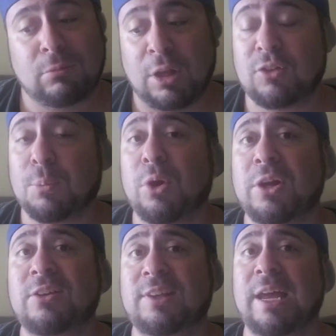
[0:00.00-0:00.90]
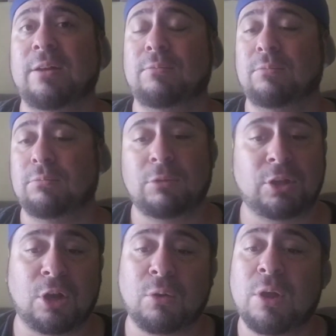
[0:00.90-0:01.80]
a pretty good scent, you
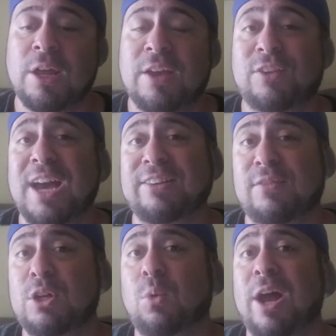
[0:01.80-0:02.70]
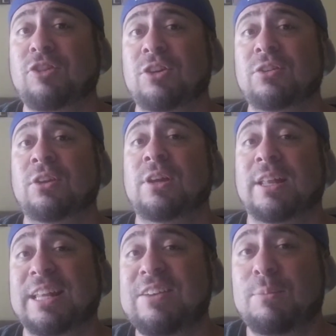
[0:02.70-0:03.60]
know. If you guys have any questions,
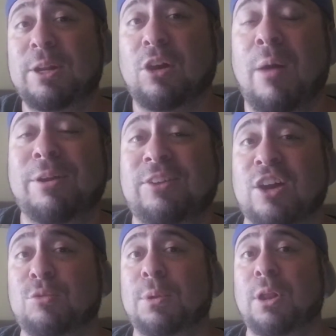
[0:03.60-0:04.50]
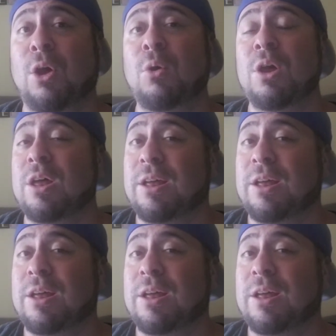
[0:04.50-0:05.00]
leave them in the comment section below.